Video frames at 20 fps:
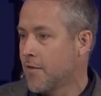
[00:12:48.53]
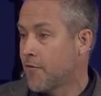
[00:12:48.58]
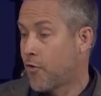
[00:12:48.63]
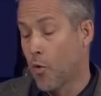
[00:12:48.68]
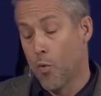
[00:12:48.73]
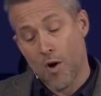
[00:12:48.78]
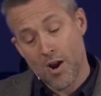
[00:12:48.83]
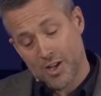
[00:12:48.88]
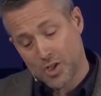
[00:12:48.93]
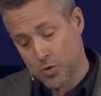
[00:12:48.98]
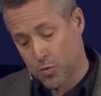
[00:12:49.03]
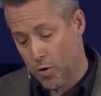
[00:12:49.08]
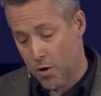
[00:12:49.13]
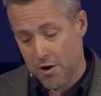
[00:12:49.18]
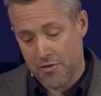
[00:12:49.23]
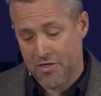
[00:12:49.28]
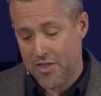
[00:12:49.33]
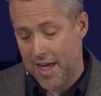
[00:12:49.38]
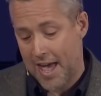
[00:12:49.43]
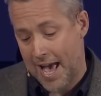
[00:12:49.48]
For what it's
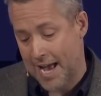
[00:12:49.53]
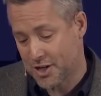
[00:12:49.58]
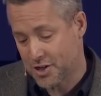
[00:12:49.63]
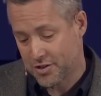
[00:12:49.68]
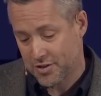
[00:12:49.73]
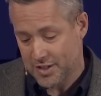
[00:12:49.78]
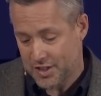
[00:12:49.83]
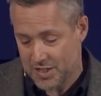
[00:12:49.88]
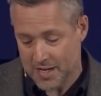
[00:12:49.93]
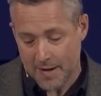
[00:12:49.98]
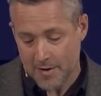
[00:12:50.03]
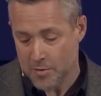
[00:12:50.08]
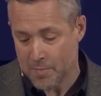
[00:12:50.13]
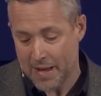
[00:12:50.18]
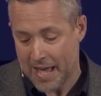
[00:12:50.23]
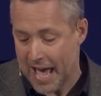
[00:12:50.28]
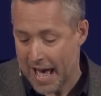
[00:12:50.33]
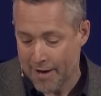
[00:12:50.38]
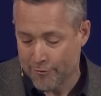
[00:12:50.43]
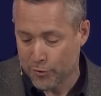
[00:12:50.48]
worth, they actually seem to
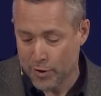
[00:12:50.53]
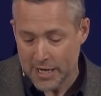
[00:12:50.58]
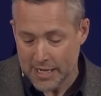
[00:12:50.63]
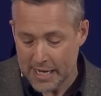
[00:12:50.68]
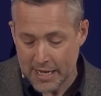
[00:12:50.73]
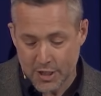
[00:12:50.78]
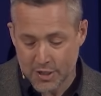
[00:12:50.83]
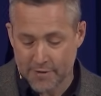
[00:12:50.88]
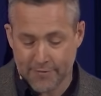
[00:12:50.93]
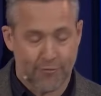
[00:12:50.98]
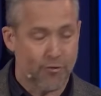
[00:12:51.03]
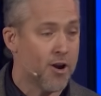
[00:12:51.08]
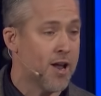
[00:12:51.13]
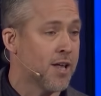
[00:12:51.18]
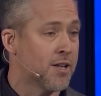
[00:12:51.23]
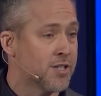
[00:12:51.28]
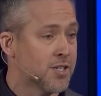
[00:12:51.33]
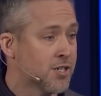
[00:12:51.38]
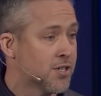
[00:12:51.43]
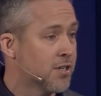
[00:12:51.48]
be halfway decent
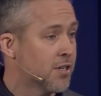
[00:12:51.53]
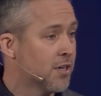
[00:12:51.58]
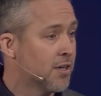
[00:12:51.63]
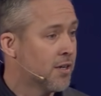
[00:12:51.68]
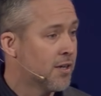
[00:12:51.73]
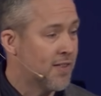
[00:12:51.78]
friends.